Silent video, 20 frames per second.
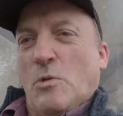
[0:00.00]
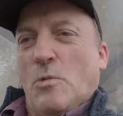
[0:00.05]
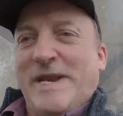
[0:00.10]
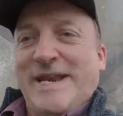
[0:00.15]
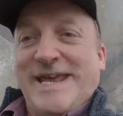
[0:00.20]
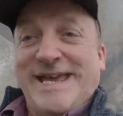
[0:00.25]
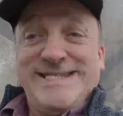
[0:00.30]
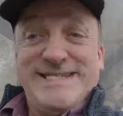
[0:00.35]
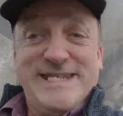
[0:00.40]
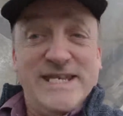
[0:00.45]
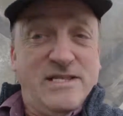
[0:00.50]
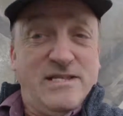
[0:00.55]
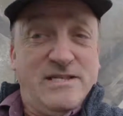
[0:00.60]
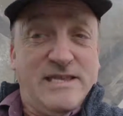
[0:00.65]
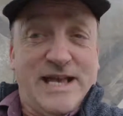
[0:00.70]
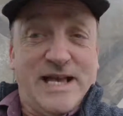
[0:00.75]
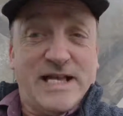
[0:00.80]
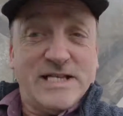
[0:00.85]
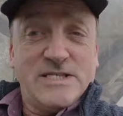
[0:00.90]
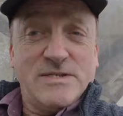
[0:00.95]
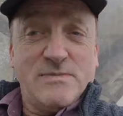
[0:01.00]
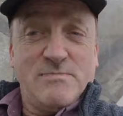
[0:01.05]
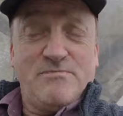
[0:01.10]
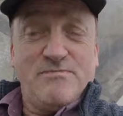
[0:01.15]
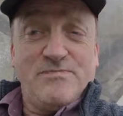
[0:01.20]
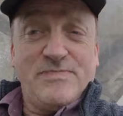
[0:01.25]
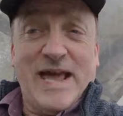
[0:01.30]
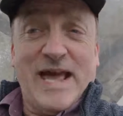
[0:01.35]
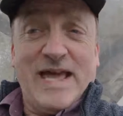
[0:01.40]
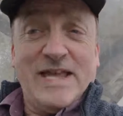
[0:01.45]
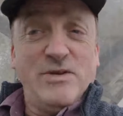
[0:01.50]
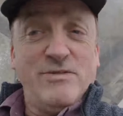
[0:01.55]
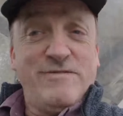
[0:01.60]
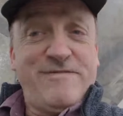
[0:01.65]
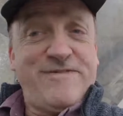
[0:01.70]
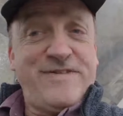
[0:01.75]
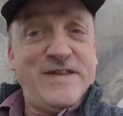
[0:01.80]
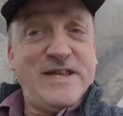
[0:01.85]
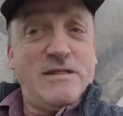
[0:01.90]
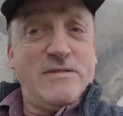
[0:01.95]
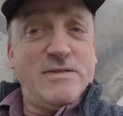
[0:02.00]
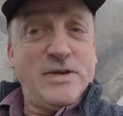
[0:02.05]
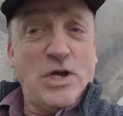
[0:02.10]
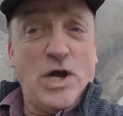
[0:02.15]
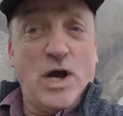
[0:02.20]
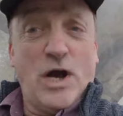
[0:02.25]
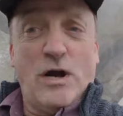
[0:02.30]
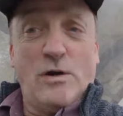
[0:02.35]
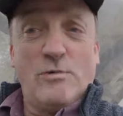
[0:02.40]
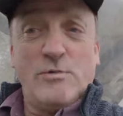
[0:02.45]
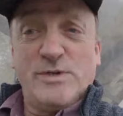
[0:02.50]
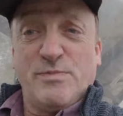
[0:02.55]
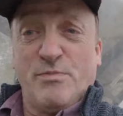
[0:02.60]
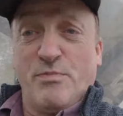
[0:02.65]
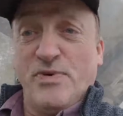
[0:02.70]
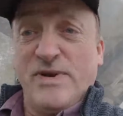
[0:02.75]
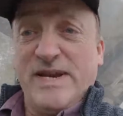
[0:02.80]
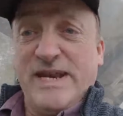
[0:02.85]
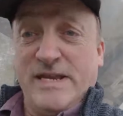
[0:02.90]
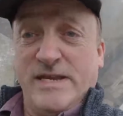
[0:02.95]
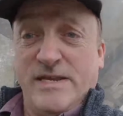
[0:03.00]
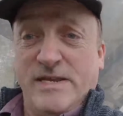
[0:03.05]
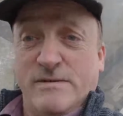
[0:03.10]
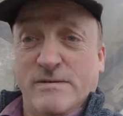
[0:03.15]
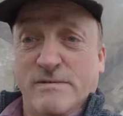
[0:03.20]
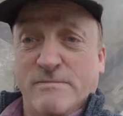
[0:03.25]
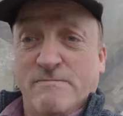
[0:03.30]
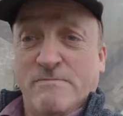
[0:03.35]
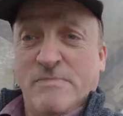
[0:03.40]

When I did that, I could feel the car was braking,